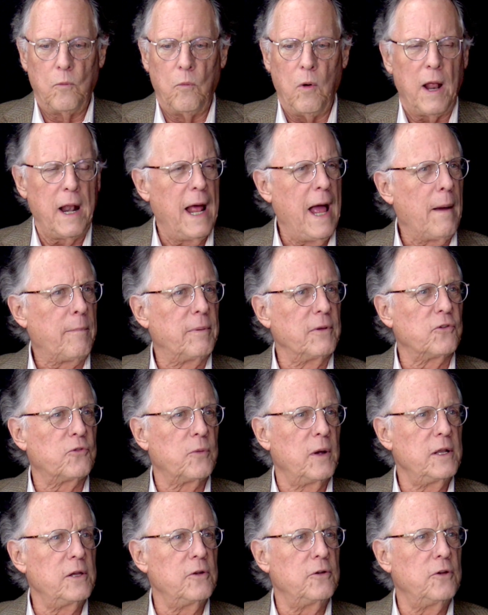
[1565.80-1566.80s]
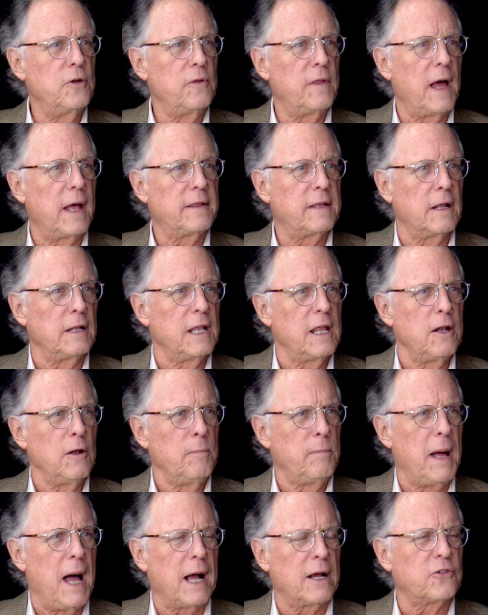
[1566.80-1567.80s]
What happens when you do that? The
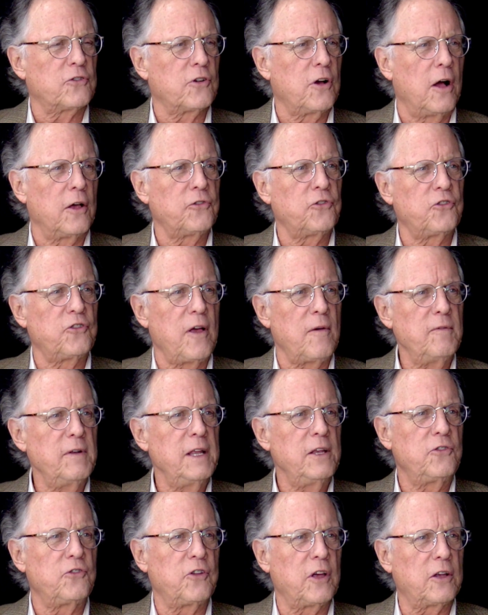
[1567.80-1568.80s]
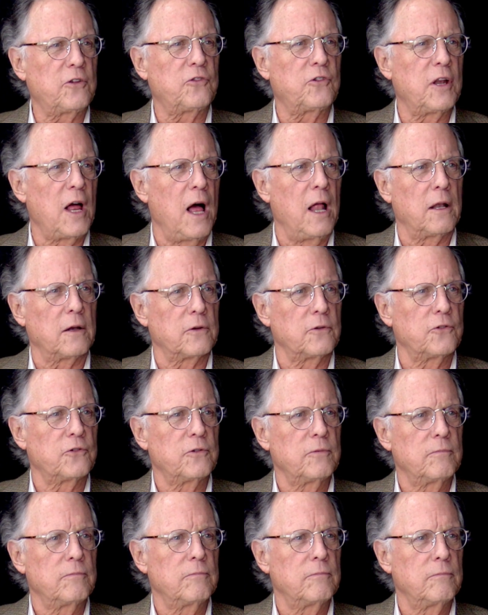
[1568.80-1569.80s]
little box costs
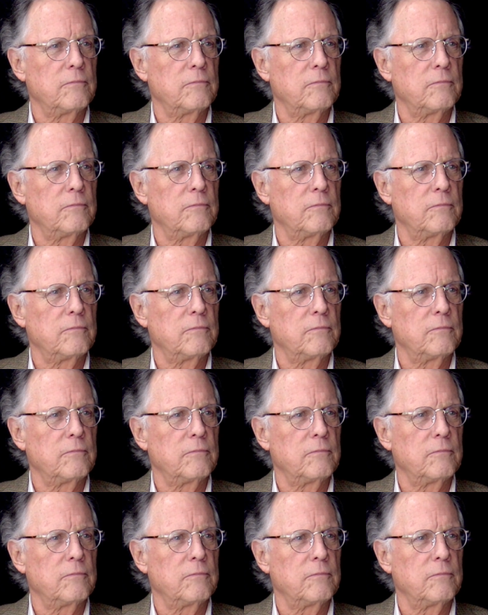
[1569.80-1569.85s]
$76.